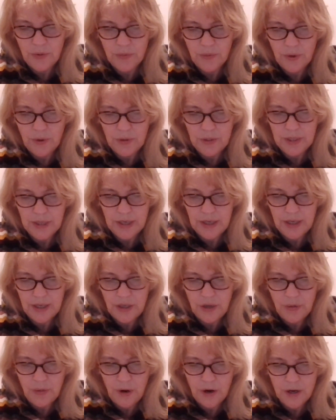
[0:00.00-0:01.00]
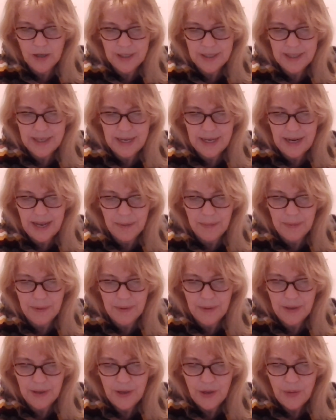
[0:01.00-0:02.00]
Roja, you are set up
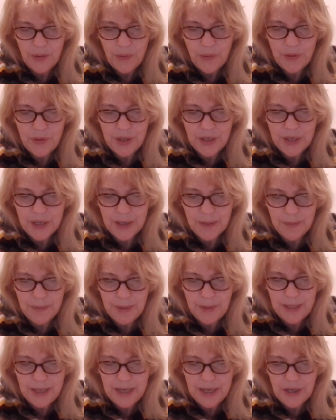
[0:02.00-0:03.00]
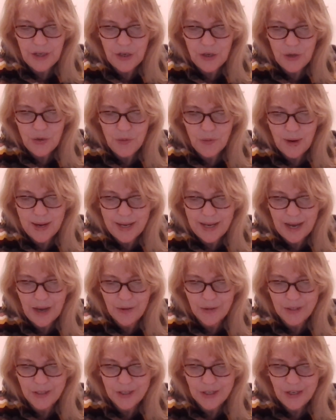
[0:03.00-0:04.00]
with a complete new rig
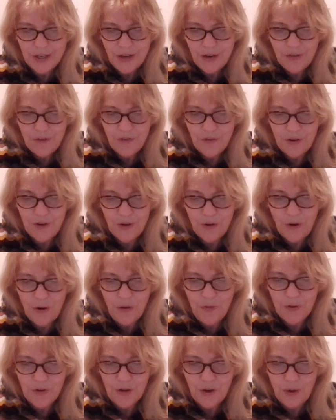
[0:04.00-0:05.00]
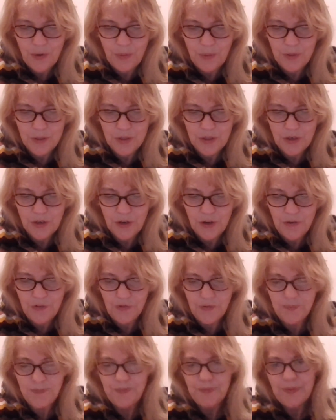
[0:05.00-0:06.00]
out, for your overcoat will
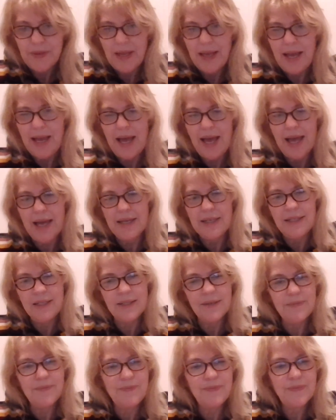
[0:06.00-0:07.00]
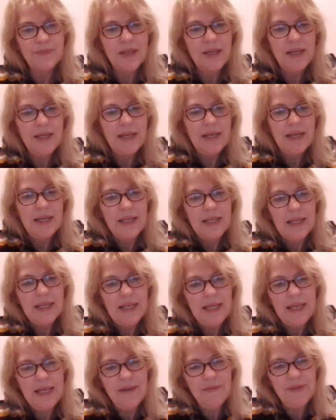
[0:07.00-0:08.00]
serve, and
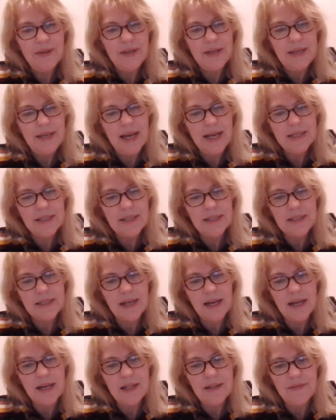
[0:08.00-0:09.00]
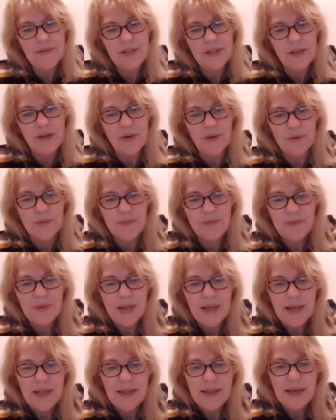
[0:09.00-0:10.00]
even has a style of its own.
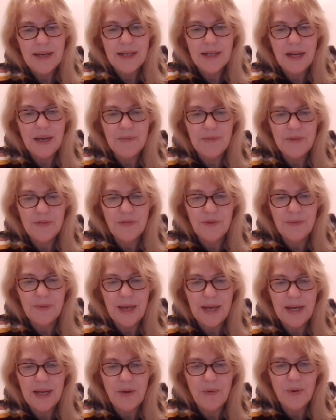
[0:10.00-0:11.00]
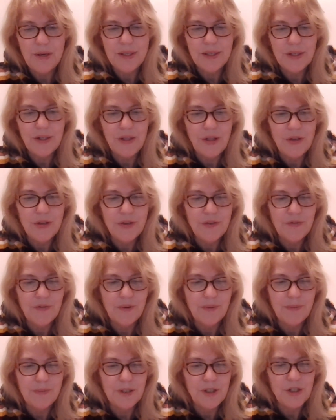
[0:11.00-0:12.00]
That comes from getting one's clothes
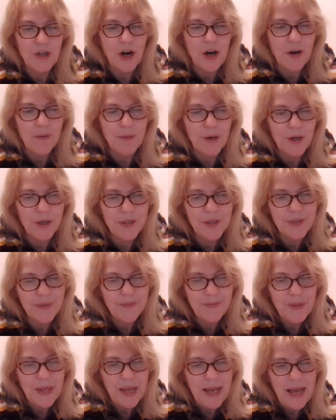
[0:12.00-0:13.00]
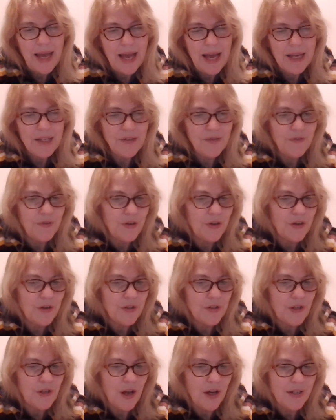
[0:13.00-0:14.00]
from Sharmer's. As for your
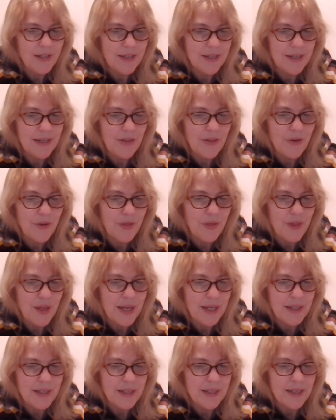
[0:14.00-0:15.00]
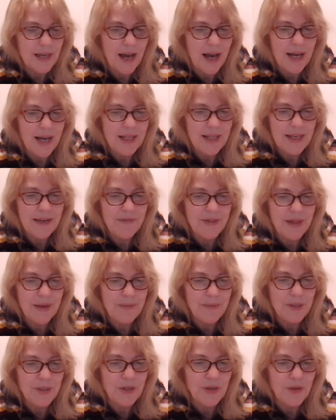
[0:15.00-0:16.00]
socks and other things, I leave them
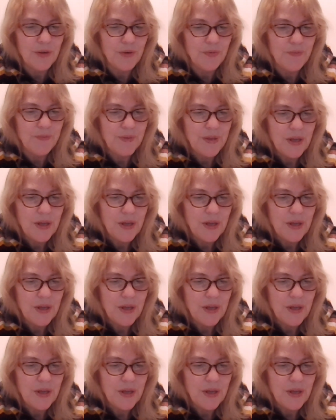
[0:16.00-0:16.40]
to you.